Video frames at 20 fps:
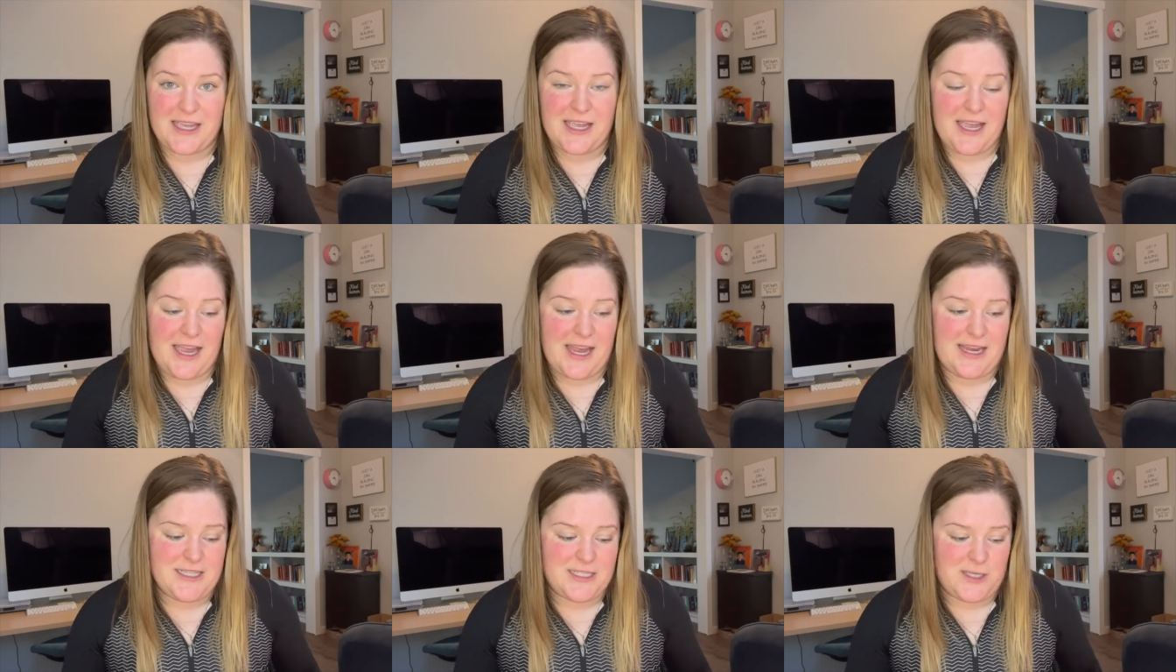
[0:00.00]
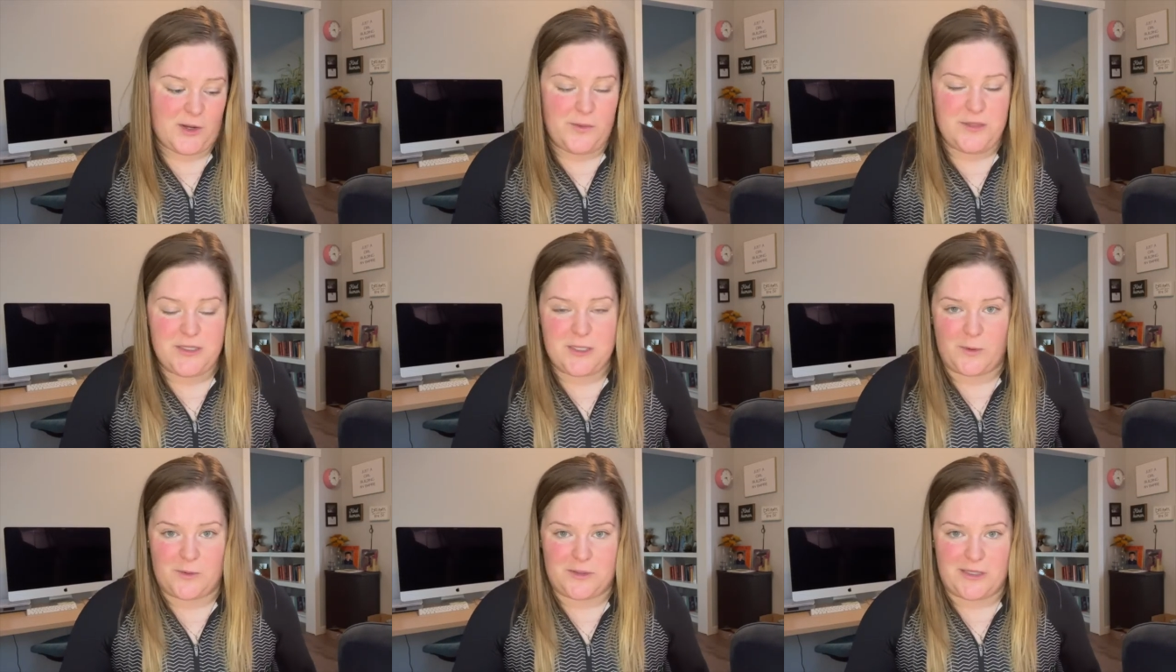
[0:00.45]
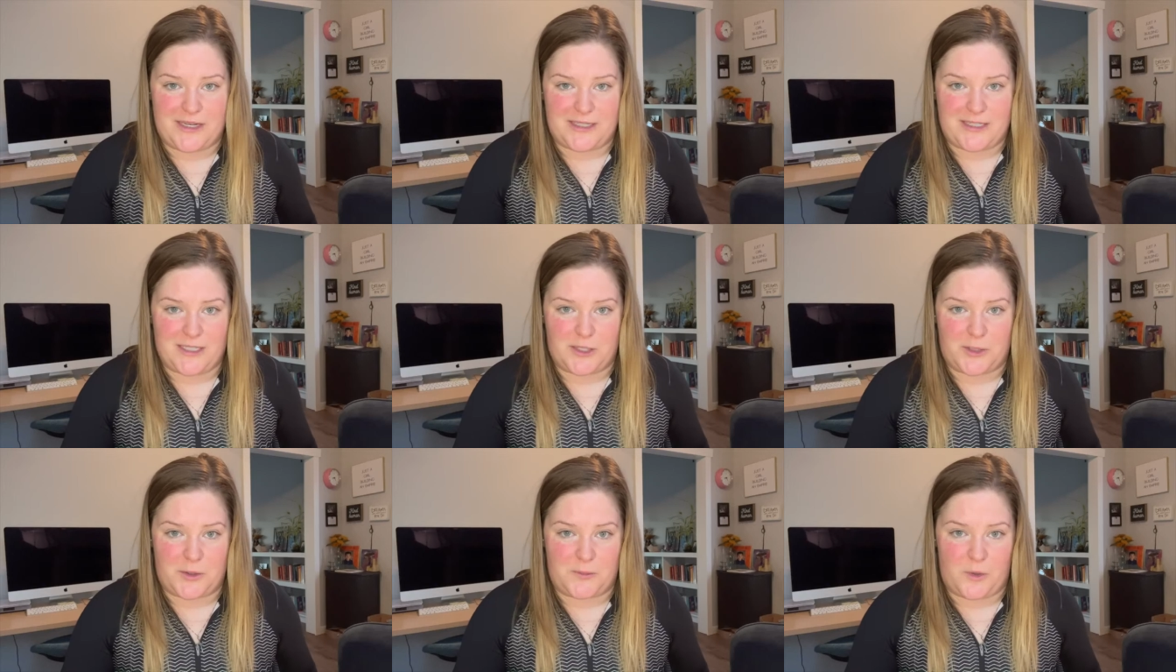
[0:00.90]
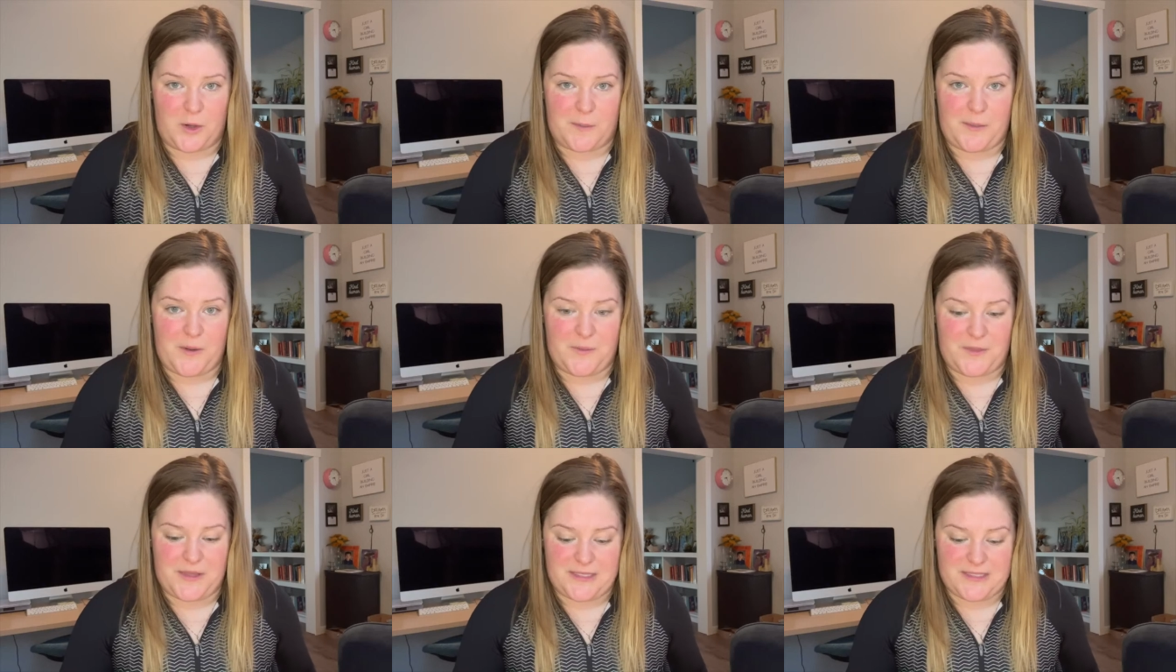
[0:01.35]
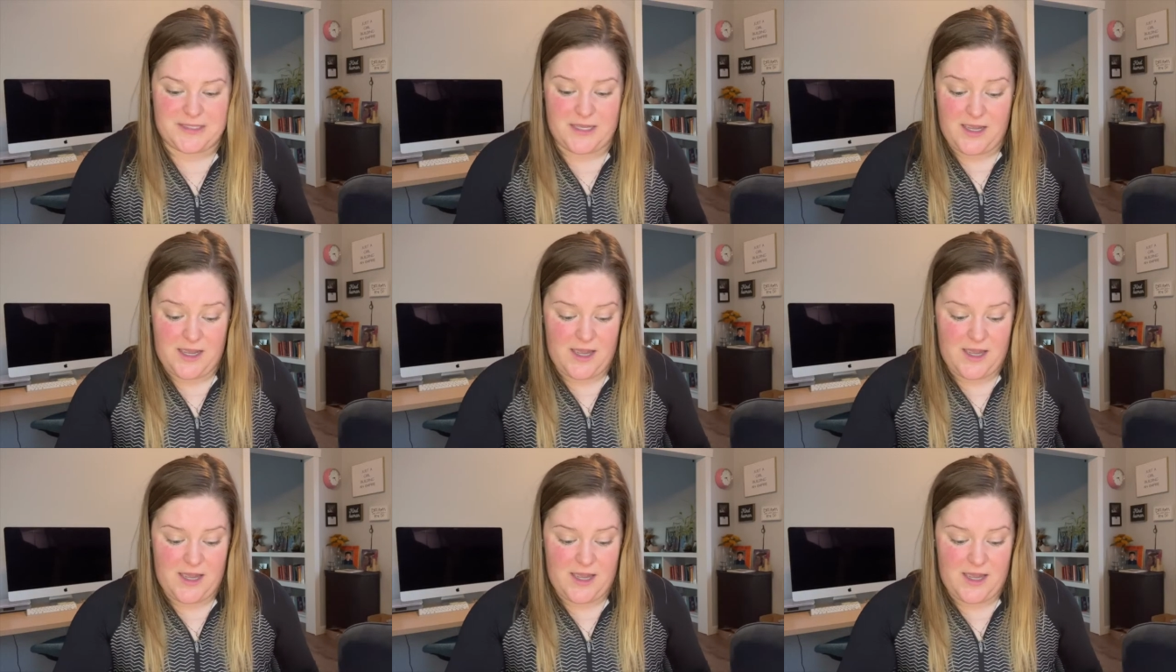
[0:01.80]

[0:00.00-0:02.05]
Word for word: Hey, so-and-so would like to learn more about this.